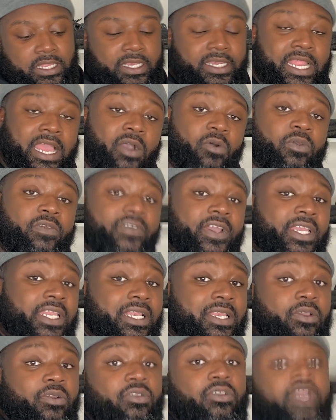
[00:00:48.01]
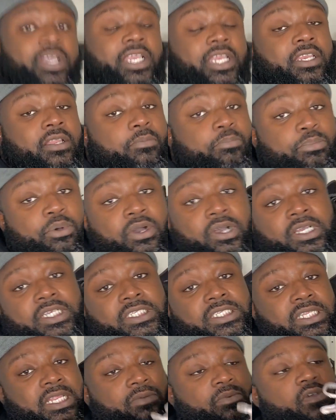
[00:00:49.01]
And now we've had a little look at the
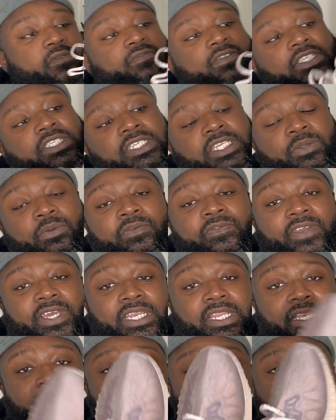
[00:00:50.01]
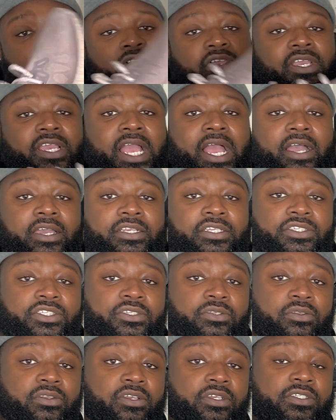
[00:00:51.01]
box, and obviously we've had a little look at how the
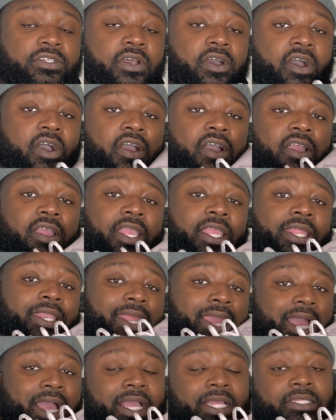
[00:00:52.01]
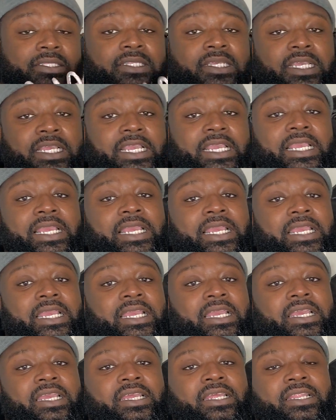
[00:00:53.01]
shoe looks in hand.
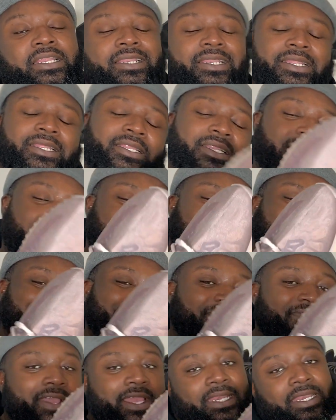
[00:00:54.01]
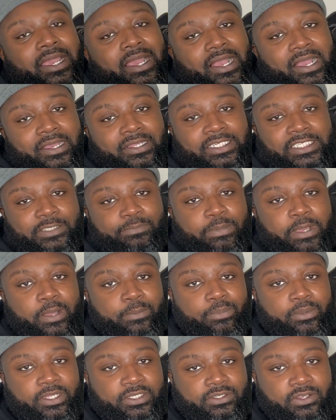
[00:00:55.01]
Let's find out how these
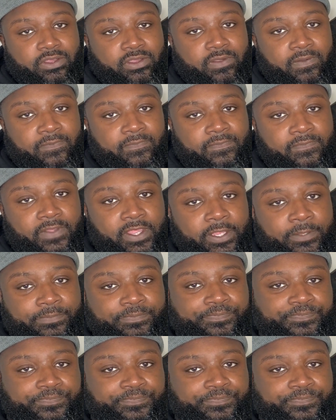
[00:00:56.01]
bad boys look on feet.